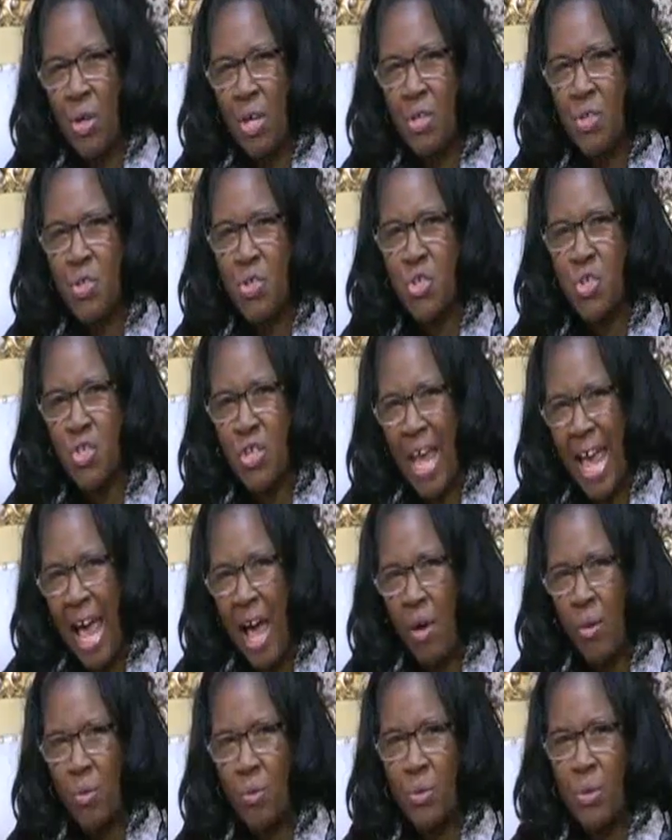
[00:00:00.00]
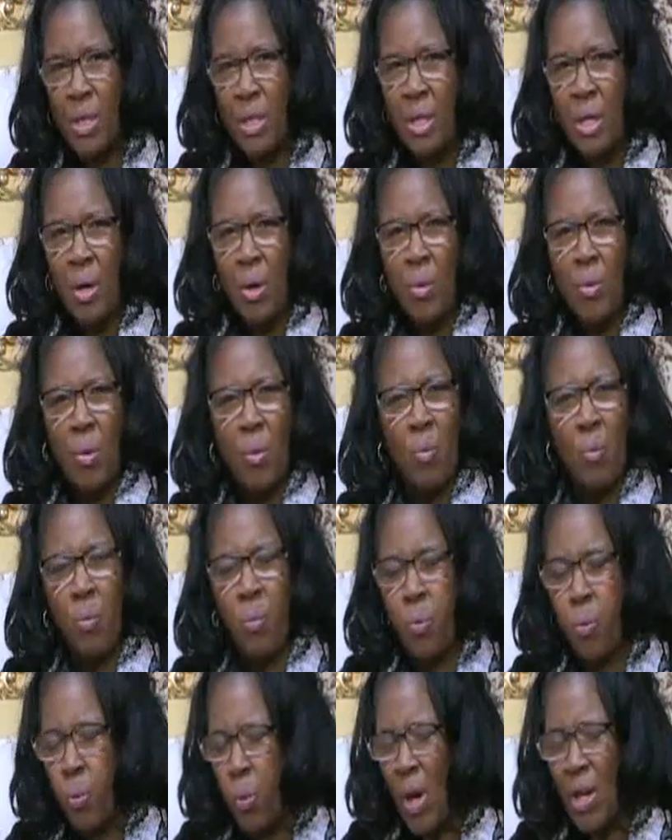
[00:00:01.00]
good sound
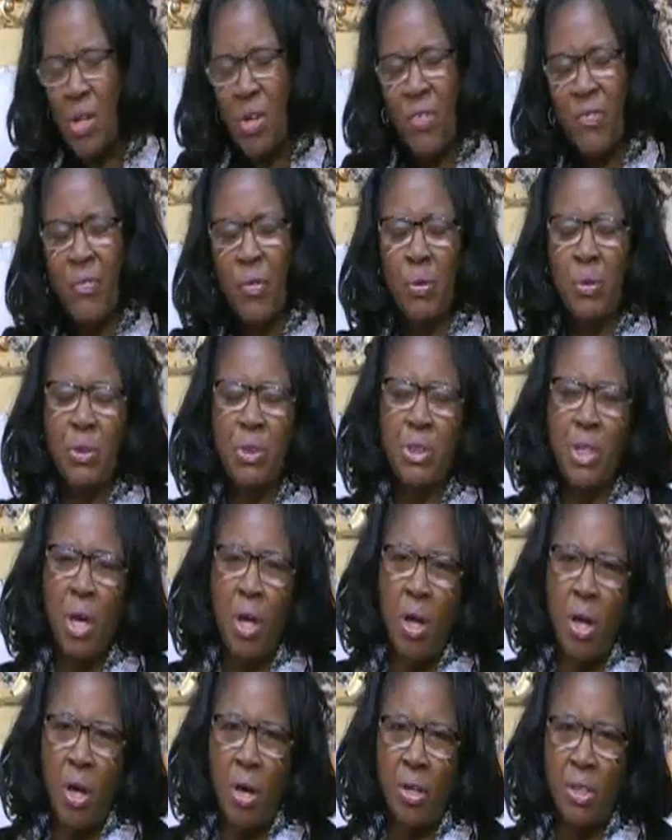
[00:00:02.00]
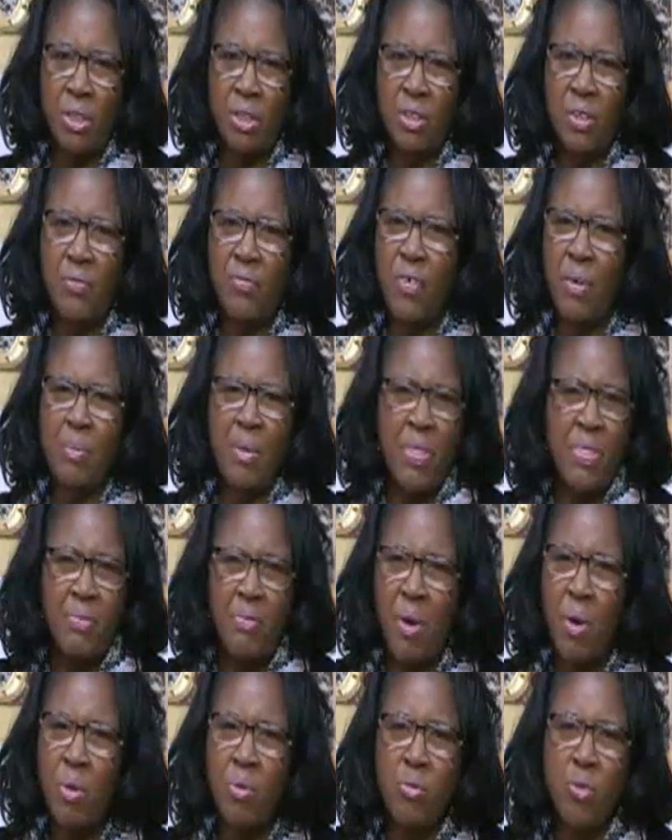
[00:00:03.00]
wonderful songs from the
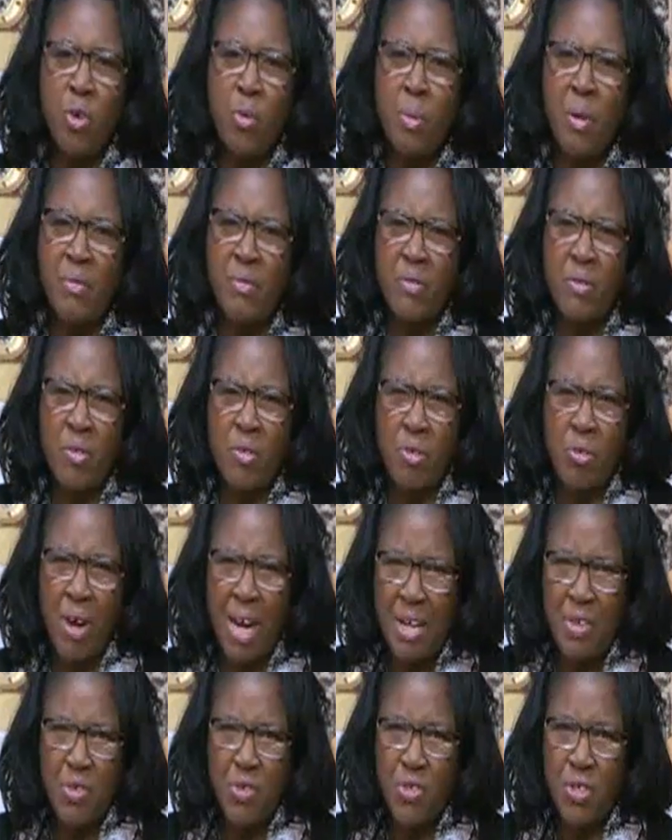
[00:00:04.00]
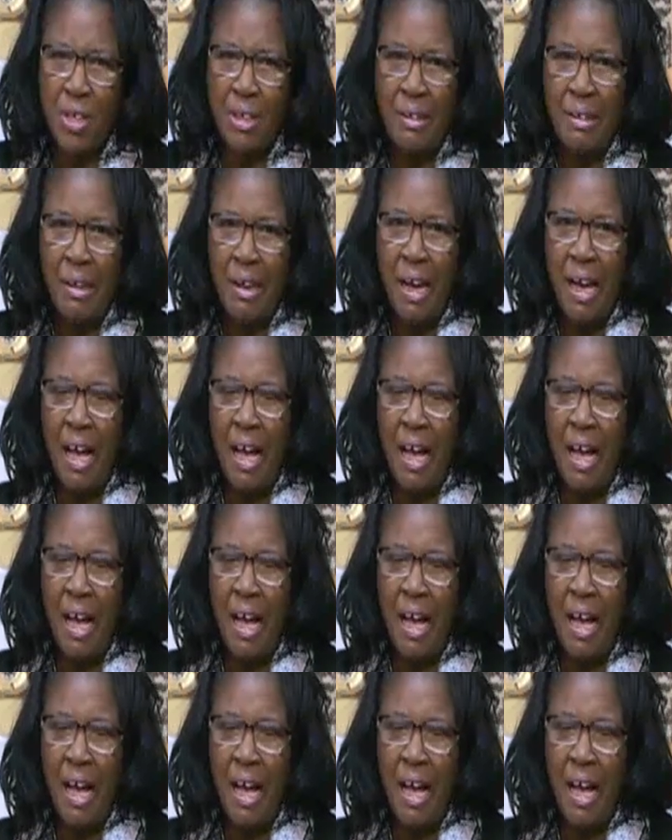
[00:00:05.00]
throne room of grace.